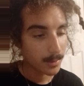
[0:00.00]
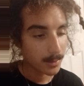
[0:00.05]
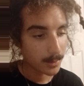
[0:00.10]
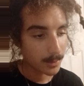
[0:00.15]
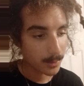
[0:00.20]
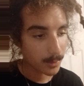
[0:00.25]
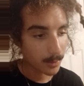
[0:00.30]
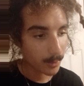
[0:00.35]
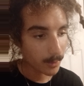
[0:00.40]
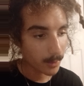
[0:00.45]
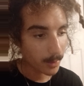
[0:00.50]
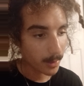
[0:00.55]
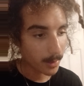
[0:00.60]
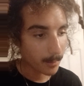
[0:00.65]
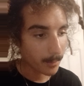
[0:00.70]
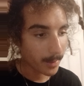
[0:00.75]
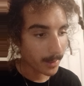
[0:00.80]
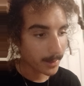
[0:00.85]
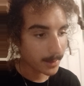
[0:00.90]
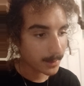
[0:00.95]
so uh,
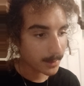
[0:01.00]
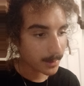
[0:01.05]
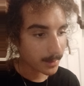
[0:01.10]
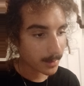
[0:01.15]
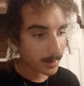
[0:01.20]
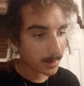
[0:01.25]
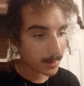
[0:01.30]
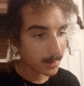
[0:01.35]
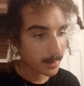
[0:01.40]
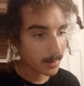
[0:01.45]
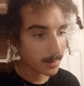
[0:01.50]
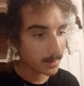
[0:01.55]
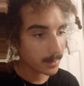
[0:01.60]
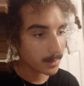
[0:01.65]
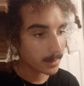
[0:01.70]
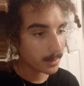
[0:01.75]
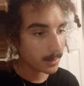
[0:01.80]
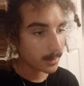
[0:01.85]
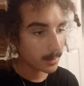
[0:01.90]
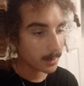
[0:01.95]

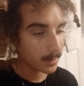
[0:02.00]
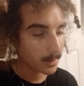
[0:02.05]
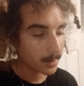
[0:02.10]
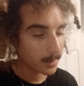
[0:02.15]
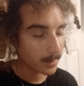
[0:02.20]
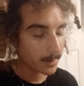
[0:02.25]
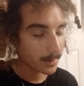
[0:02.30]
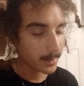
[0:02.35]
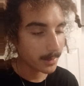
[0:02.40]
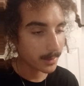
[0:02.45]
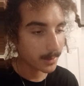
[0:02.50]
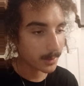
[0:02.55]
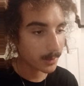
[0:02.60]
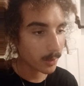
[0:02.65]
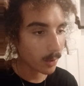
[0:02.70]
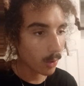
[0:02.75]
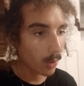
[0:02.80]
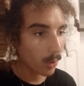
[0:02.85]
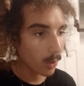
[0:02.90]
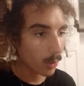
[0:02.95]
basically, the
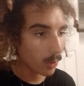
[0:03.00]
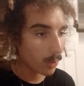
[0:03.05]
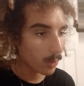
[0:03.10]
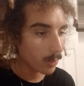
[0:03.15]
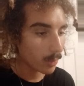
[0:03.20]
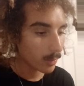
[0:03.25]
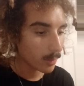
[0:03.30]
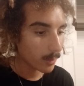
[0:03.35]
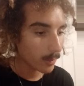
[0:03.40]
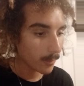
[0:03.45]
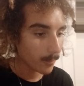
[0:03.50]
soul.